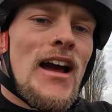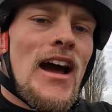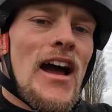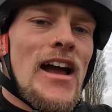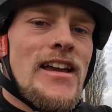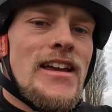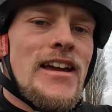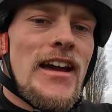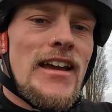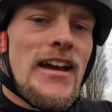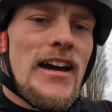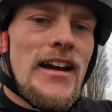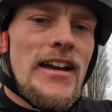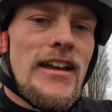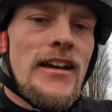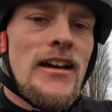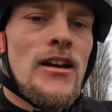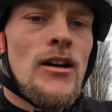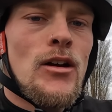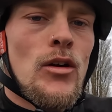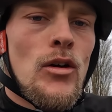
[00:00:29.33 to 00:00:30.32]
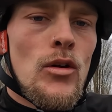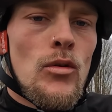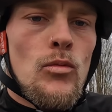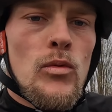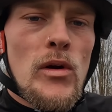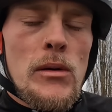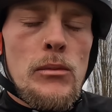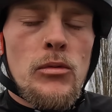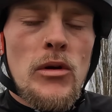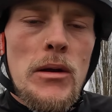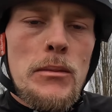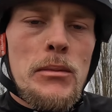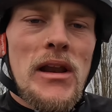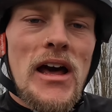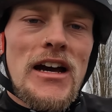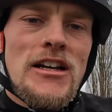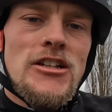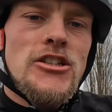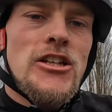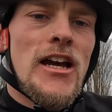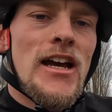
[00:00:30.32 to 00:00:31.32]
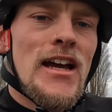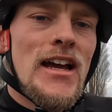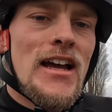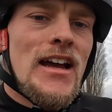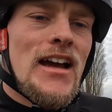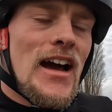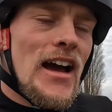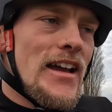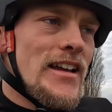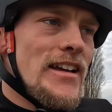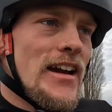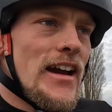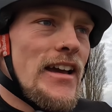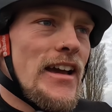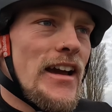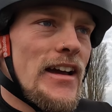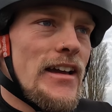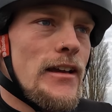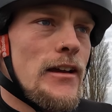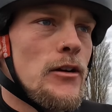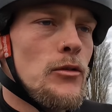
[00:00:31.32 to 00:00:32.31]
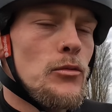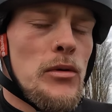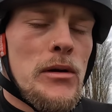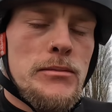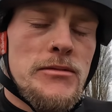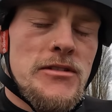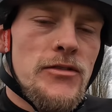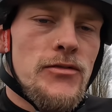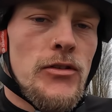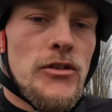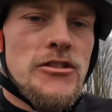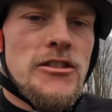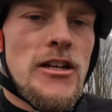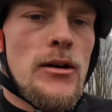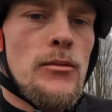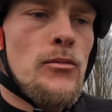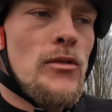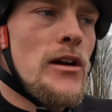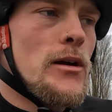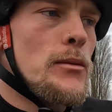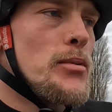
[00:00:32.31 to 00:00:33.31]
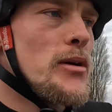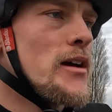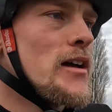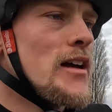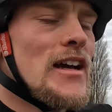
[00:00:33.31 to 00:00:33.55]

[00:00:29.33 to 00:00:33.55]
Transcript: aka whip whiplash, aka whip to foot jam whip.